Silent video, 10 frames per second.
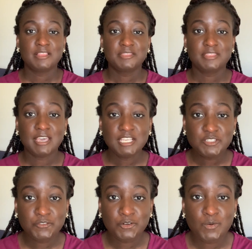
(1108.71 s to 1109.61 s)

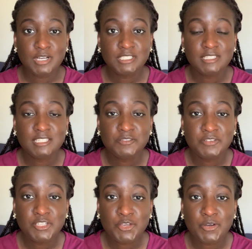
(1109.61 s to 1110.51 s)
Thanks for watching this
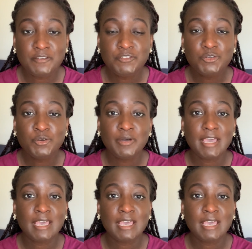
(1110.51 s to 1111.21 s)
video. If you know